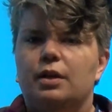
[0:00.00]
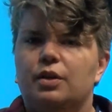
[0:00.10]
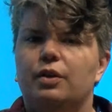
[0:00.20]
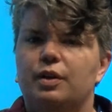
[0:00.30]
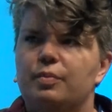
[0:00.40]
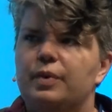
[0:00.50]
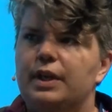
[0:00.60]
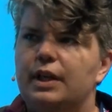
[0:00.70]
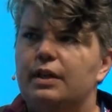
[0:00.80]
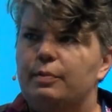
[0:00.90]
you're going to
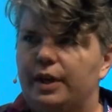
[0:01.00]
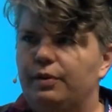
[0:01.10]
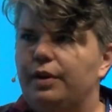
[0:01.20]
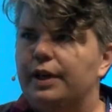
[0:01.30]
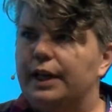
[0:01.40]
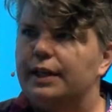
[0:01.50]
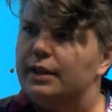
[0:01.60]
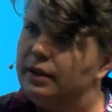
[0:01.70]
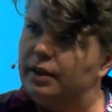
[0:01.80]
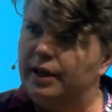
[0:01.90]
be in the minority,
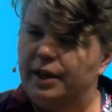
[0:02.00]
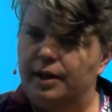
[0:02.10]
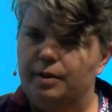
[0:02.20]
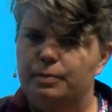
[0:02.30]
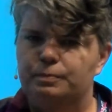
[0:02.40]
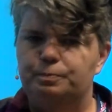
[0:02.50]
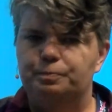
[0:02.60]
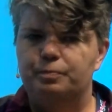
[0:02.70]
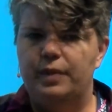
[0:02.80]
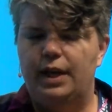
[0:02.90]

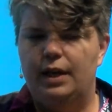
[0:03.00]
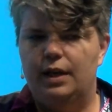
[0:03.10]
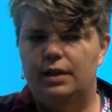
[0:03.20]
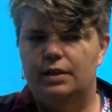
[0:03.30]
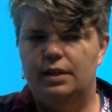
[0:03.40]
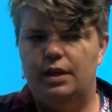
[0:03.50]
and